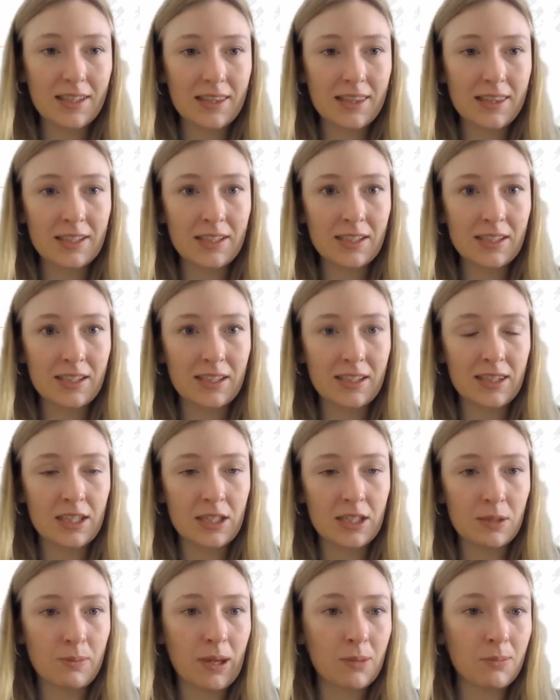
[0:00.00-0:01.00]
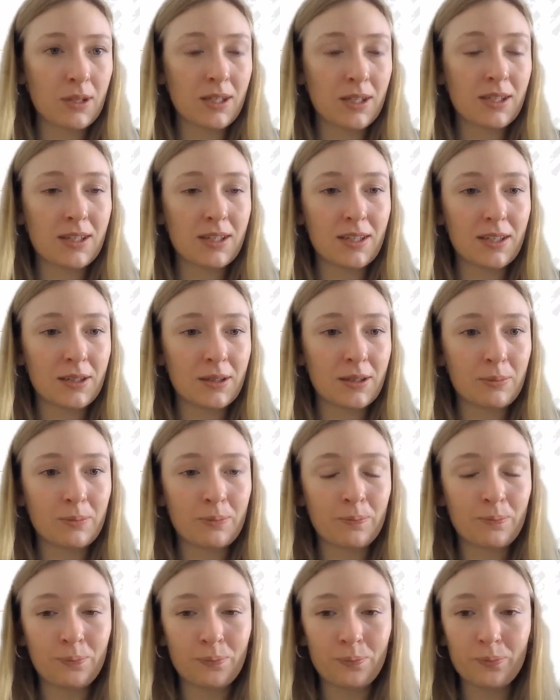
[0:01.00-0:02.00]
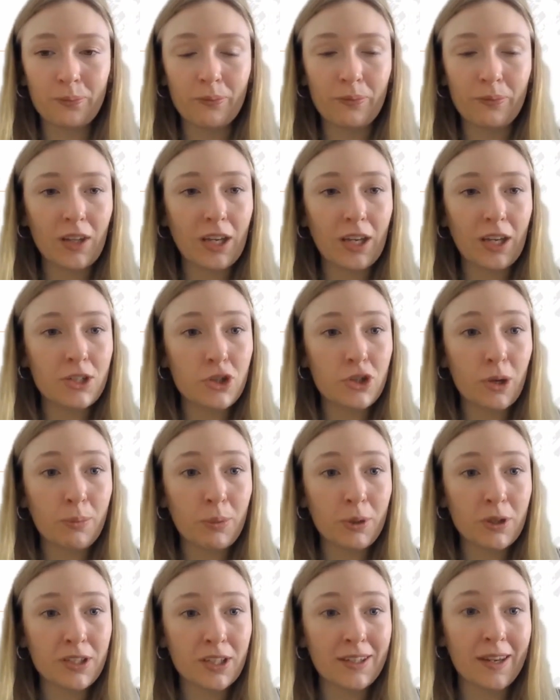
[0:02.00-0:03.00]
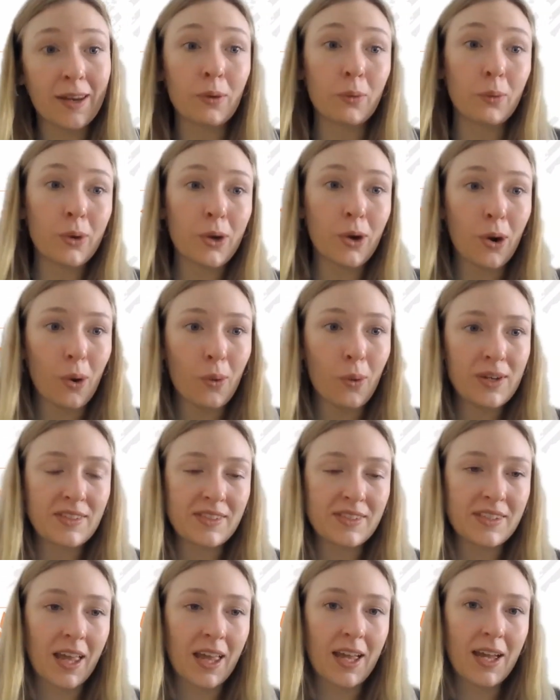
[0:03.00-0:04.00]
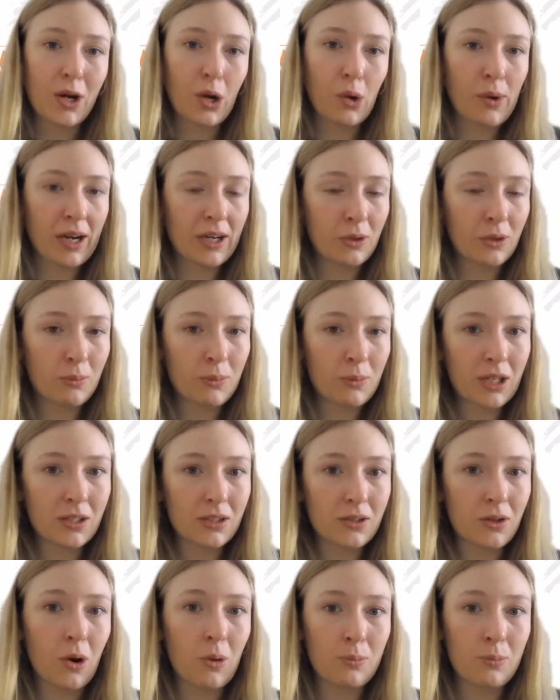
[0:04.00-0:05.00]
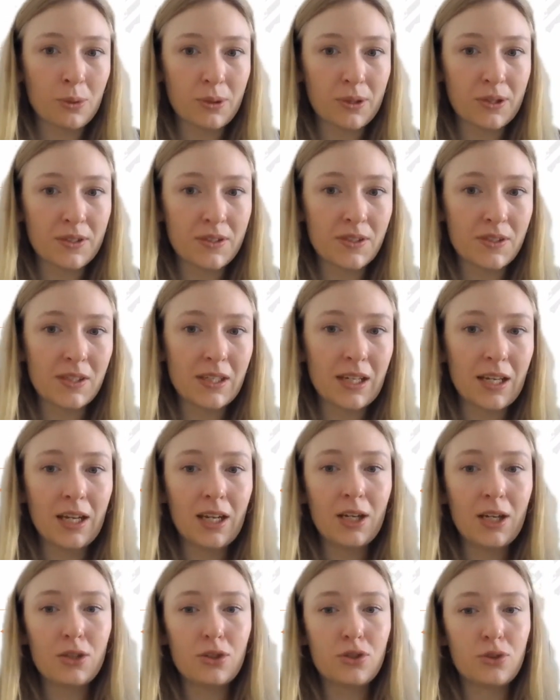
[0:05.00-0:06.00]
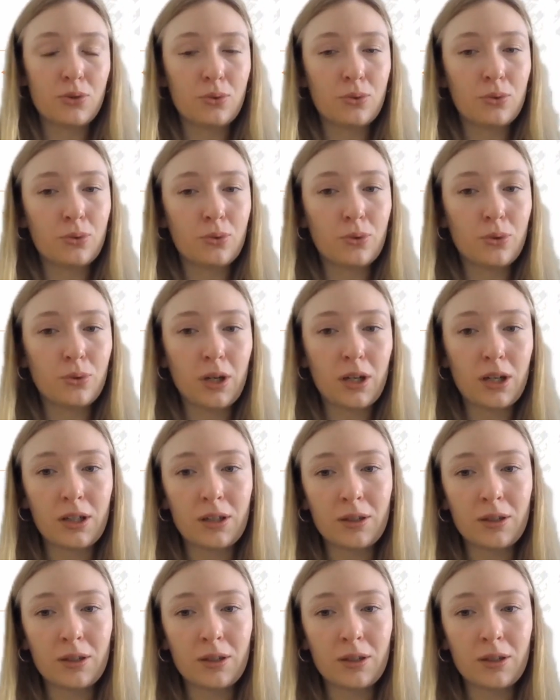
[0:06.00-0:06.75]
this may be interpreted, and we always recommend companies to